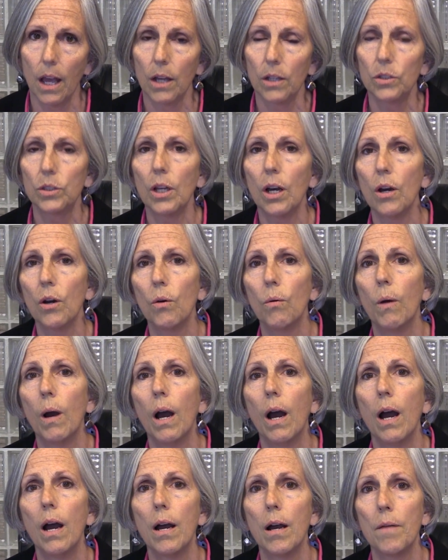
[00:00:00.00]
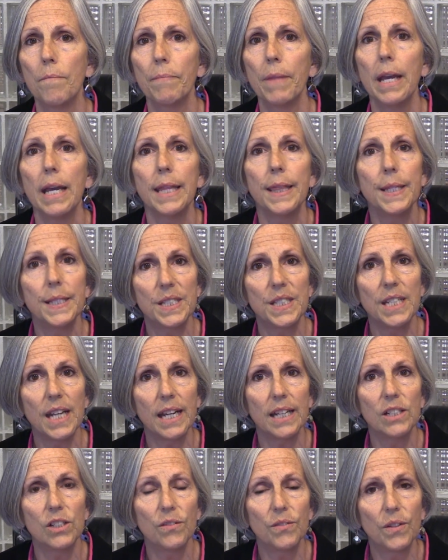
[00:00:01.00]
So the
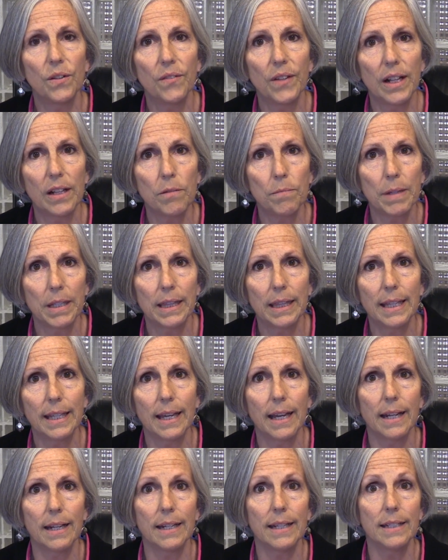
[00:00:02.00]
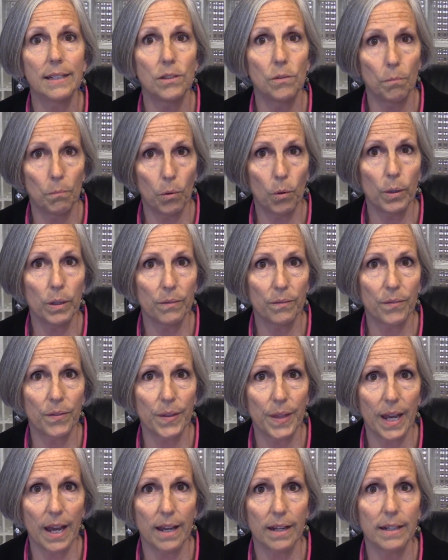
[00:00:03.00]
stage of development that is important for
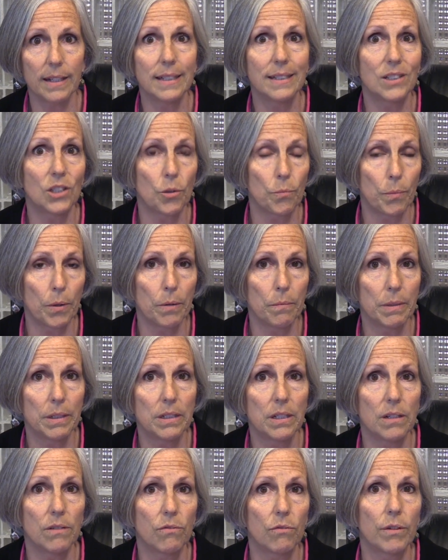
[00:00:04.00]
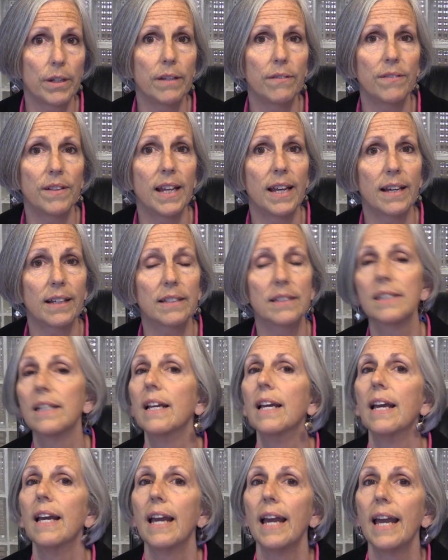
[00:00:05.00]
that is the primitive reflex,
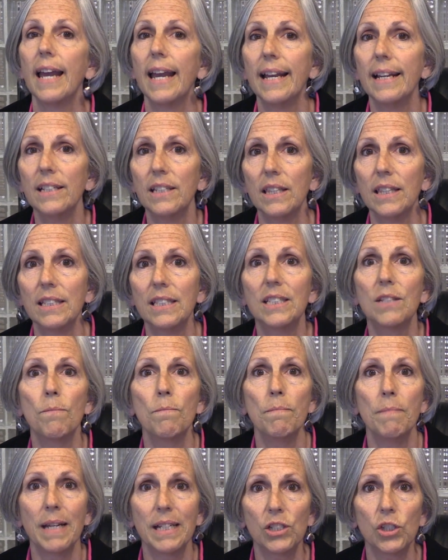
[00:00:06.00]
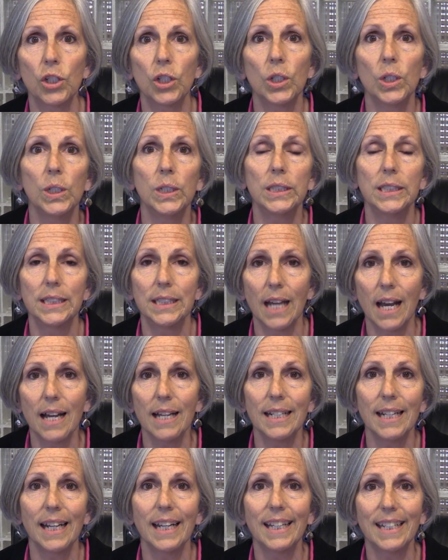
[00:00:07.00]
asymmetrical
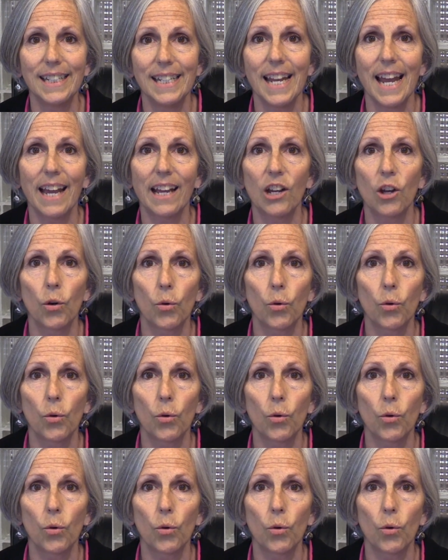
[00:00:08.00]
tonic neck